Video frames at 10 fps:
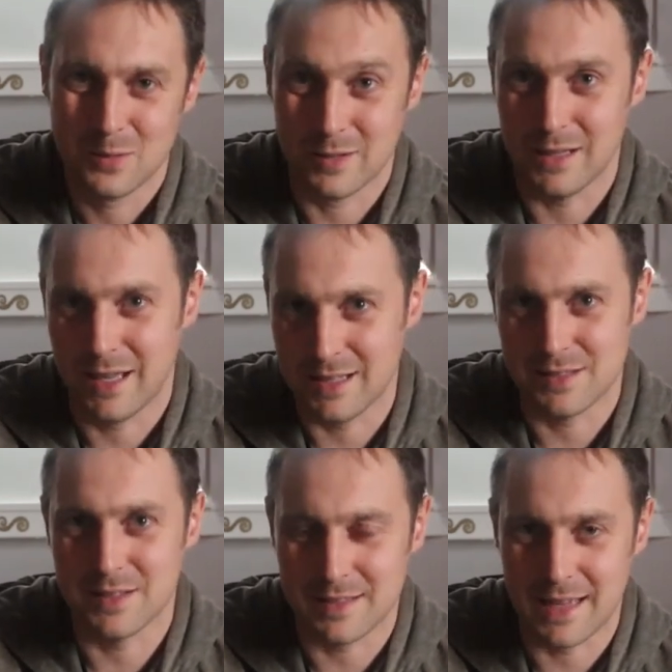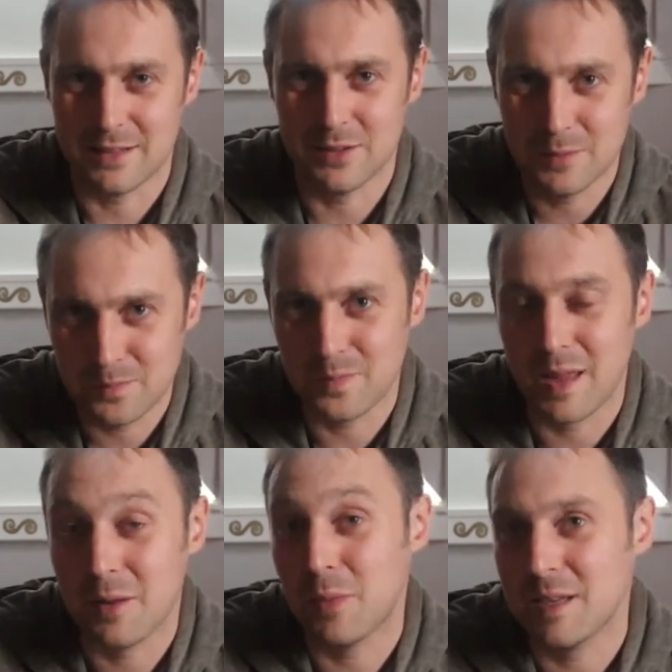well, hence the title.
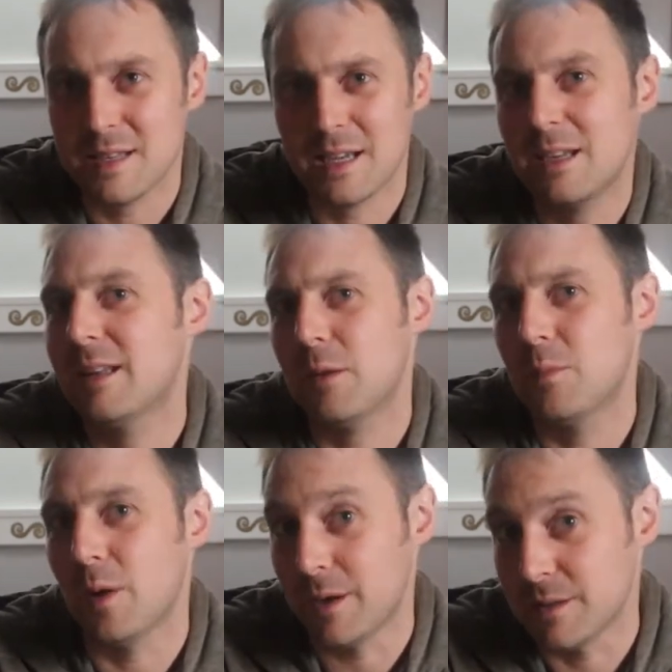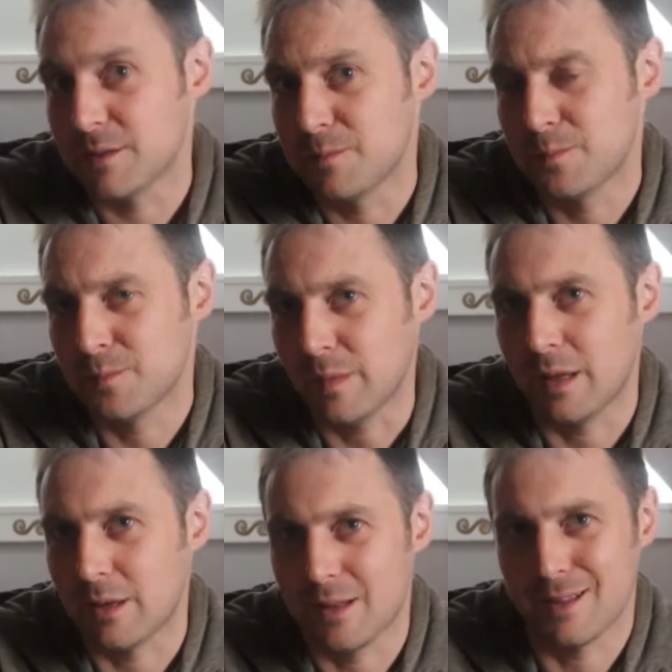They're basically dead bodies.
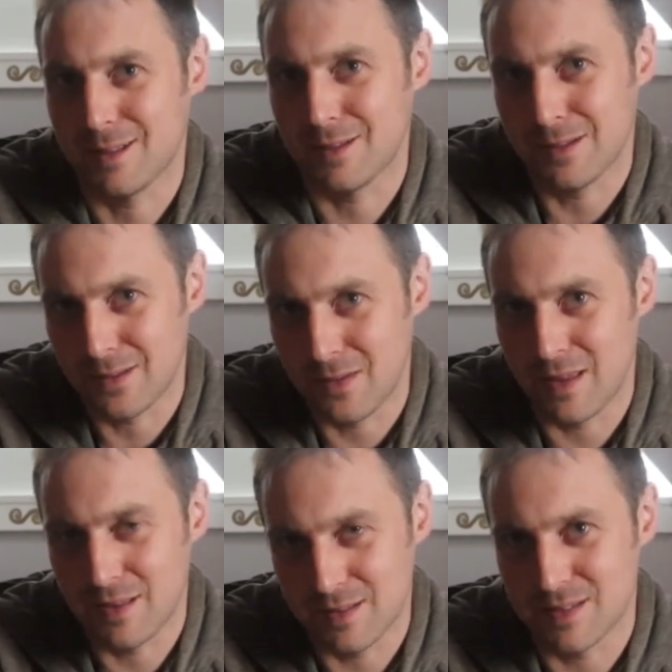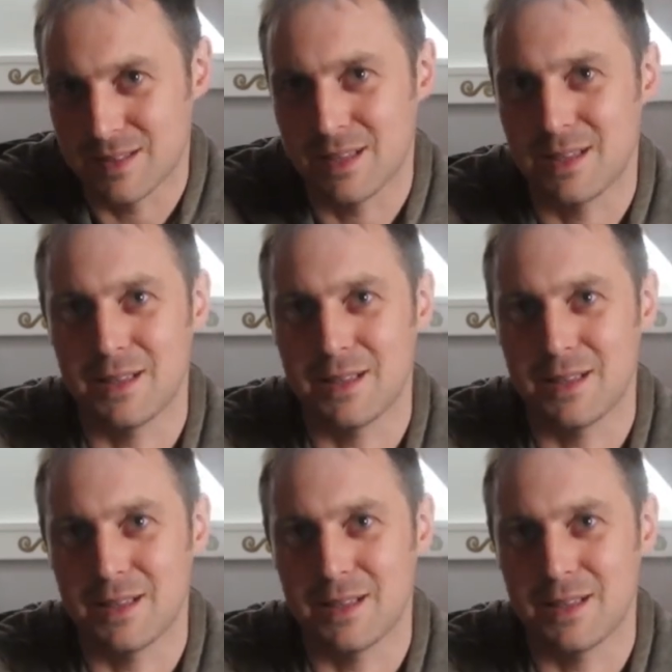Like he's